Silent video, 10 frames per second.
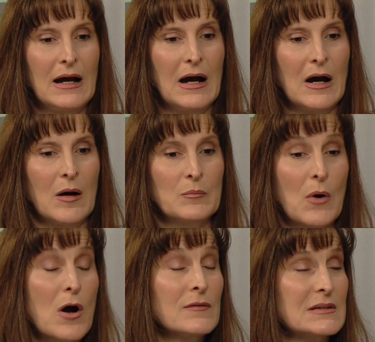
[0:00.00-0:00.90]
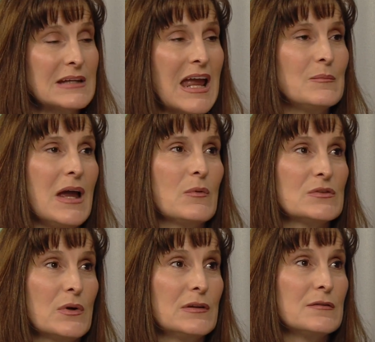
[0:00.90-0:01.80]
part of this campaign, was
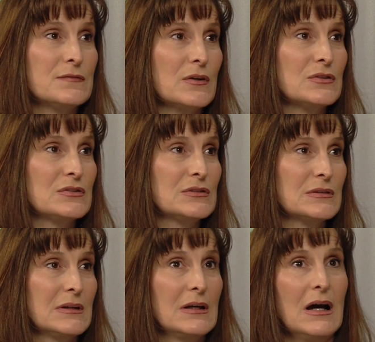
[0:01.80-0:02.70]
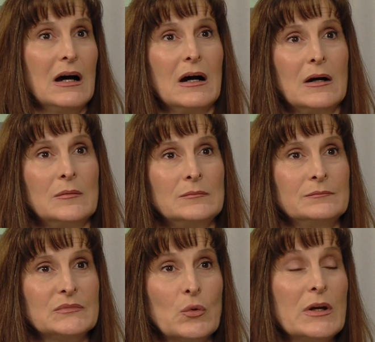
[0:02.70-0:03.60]
one of the first
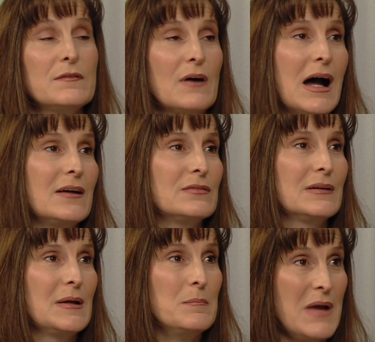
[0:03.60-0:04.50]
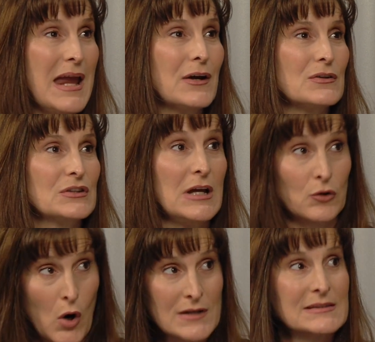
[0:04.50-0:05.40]
25 mayors
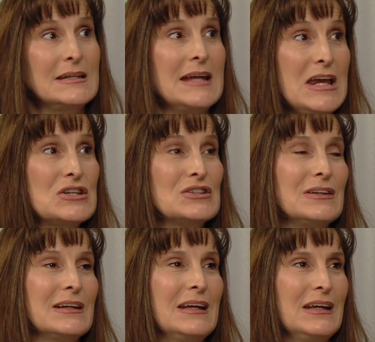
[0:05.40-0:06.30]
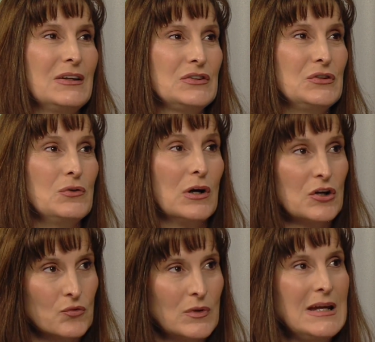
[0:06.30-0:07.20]
across the nation to
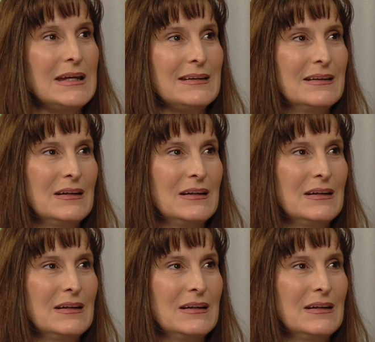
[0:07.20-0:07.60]
agree